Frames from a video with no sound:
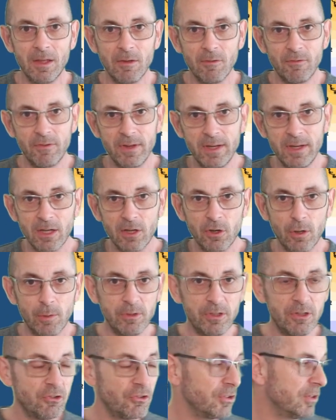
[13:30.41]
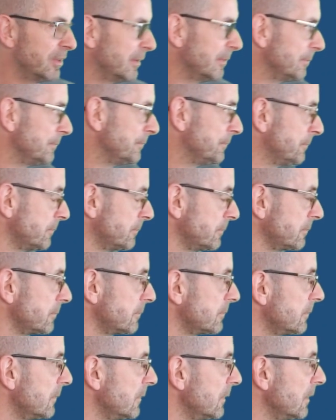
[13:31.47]
The anomaly chart
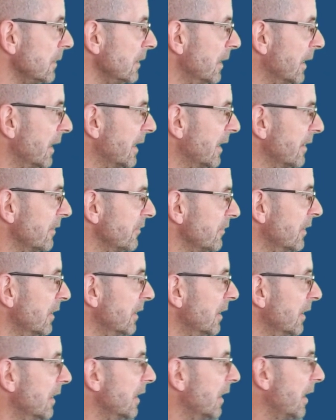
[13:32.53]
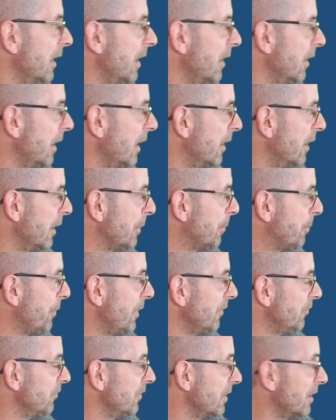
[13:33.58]
has higher
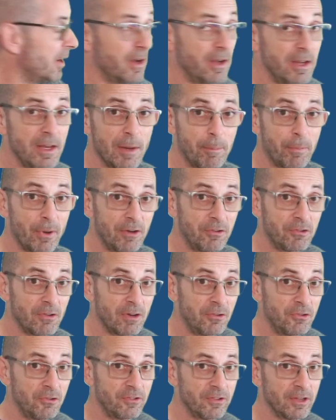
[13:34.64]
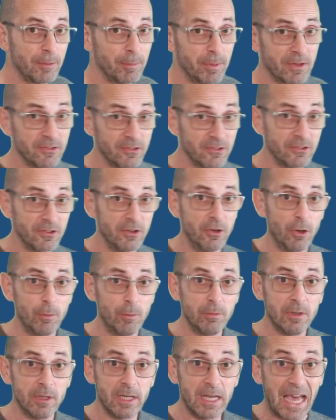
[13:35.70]
pressure, I should say, because it's an
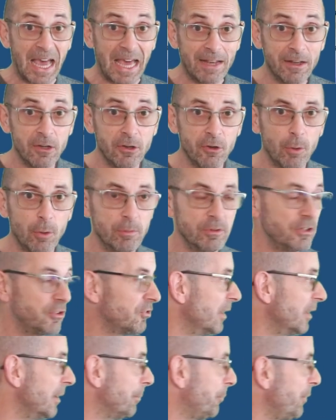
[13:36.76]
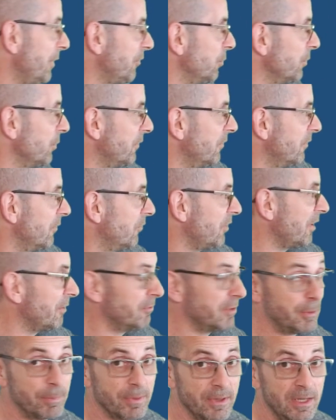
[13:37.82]
anomaly chart. Pressure will
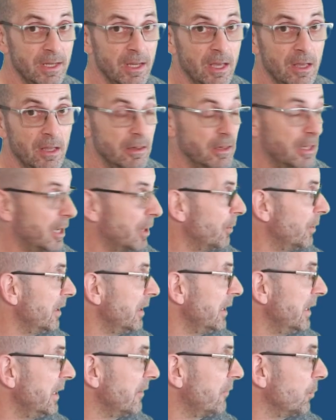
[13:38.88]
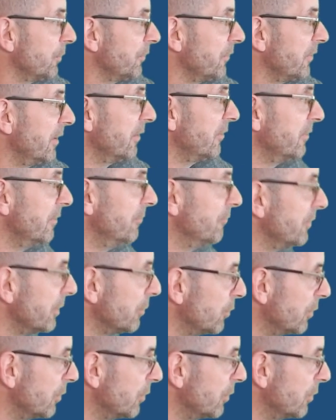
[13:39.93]
generally be lower here towards Iceland than it